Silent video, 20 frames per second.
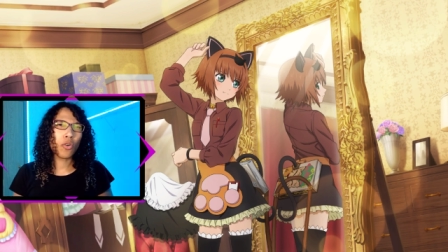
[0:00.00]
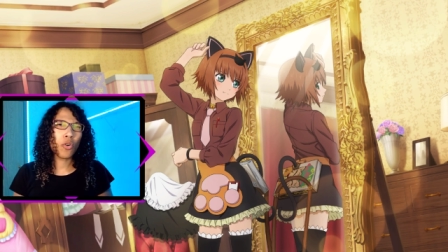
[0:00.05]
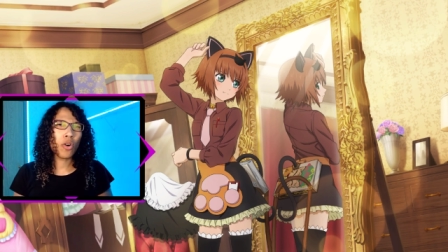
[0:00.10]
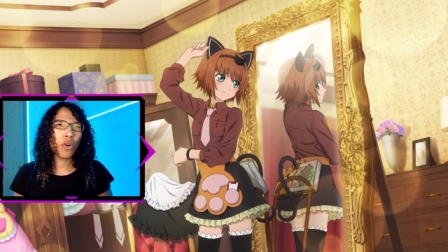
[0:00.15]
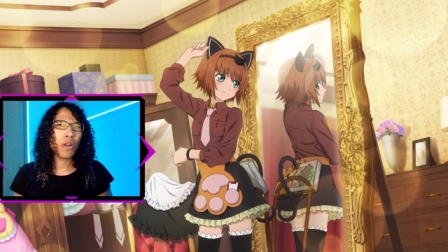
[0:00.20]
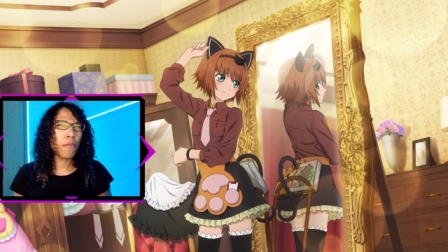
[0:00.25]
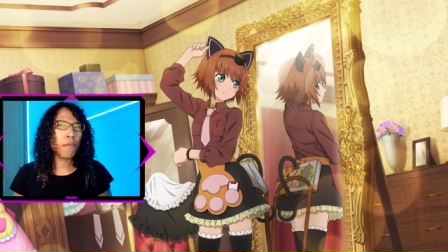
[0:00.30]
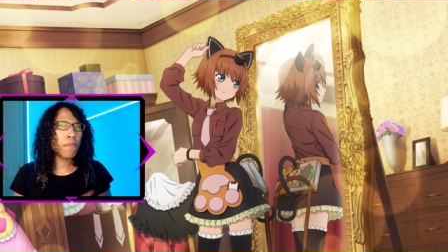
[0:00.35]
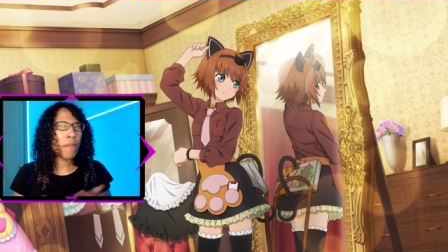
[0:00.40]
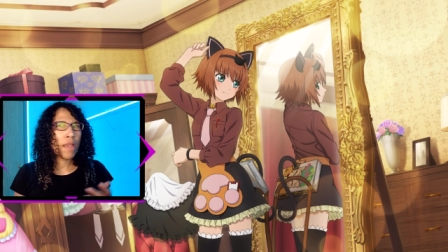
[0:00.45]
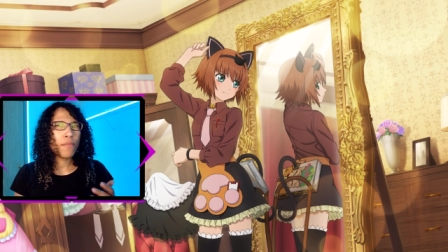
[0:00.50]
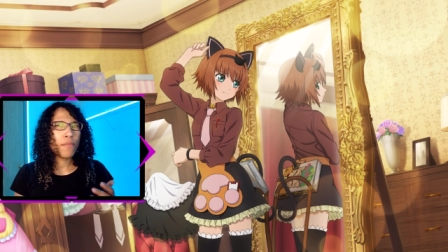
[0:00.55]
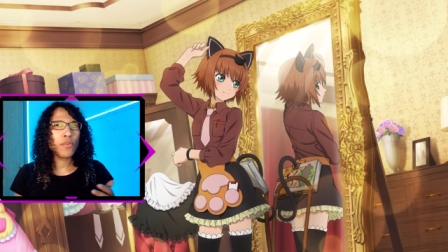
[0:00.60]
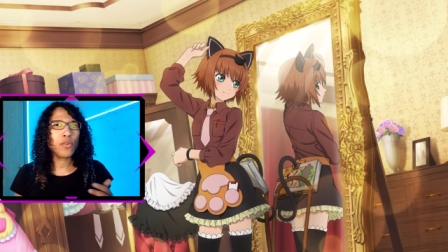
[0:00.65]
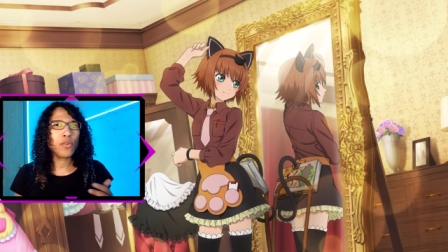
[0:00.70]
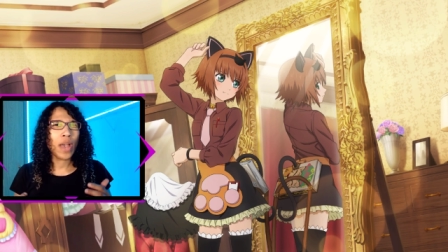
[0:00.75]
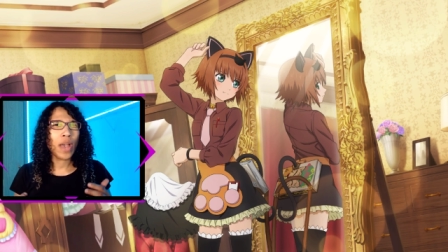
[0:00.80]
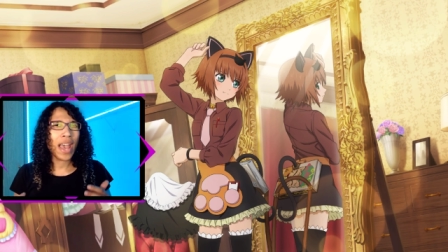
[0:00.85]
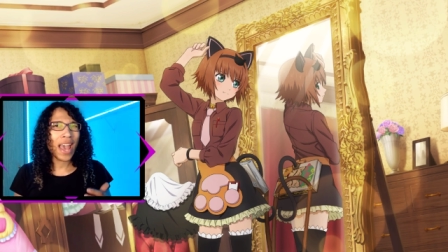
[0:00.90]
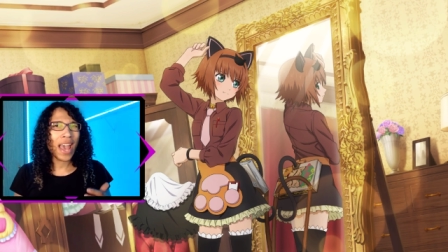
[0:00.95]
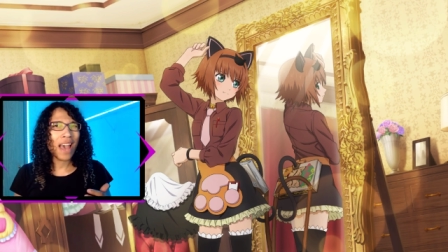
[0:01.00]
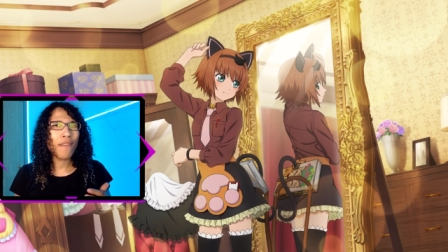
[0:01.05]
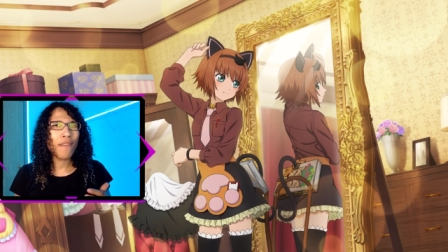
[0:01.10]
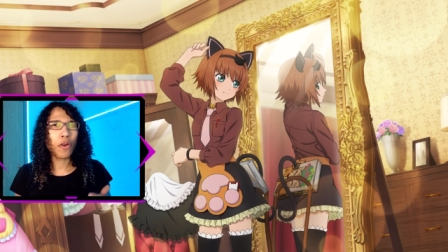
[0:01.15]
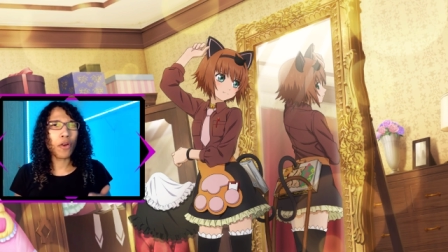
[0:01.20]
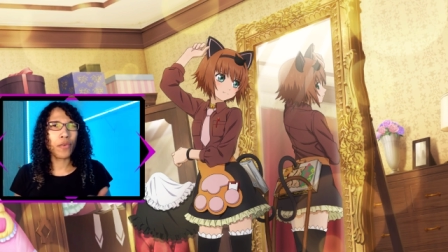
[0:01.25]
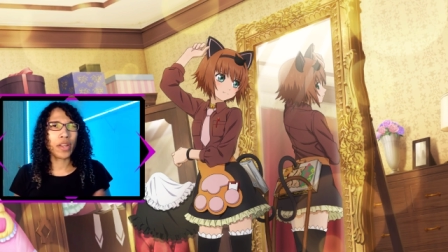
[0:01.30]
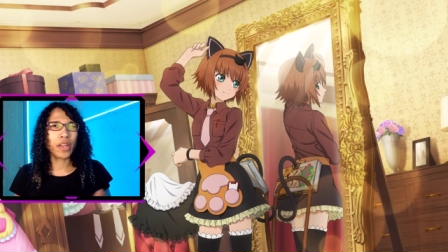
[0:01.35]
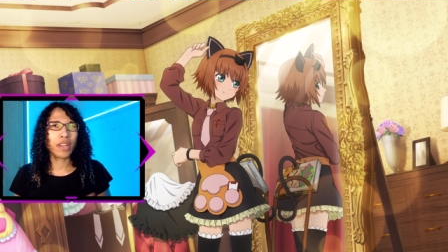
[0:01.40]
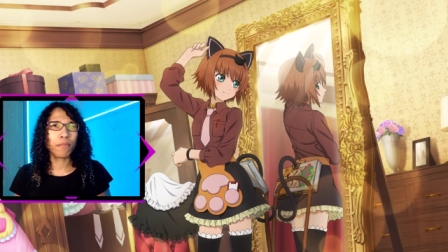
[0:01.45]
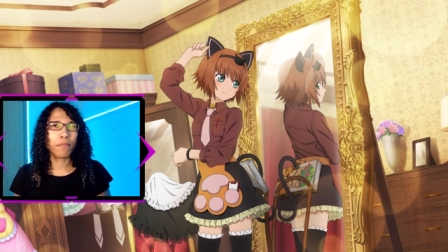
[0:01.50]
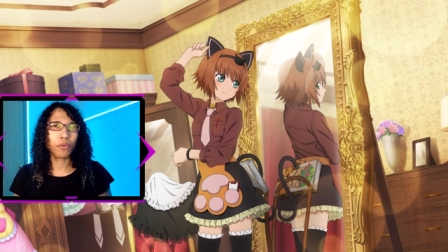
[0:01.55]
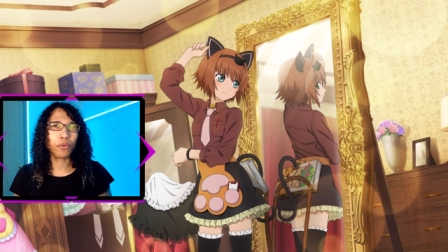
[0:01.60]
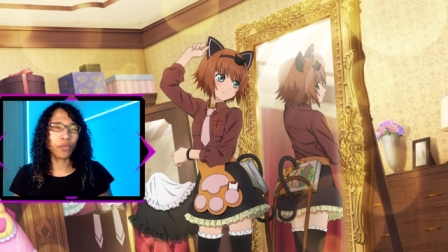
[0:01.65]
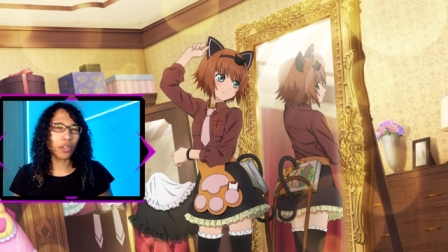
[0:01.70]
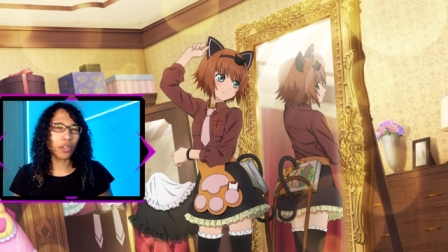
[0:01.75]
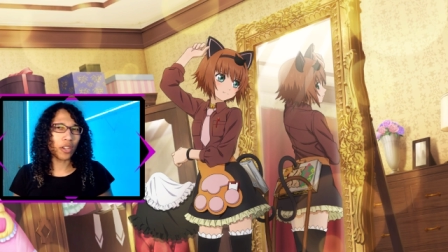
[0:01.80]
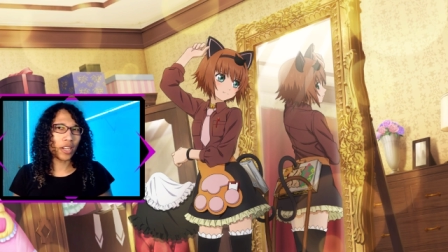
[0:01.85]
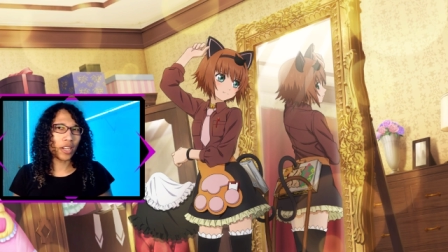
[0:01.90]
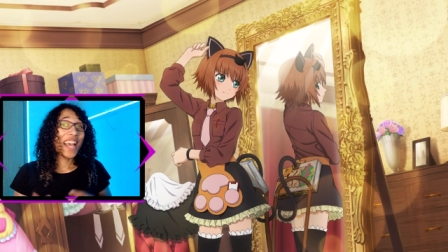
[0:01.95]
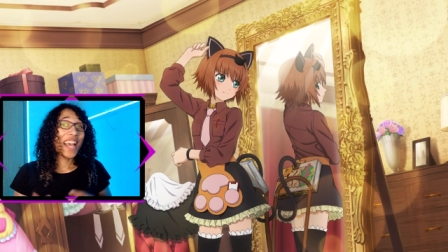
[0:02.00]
or maybe you have already pulled on it.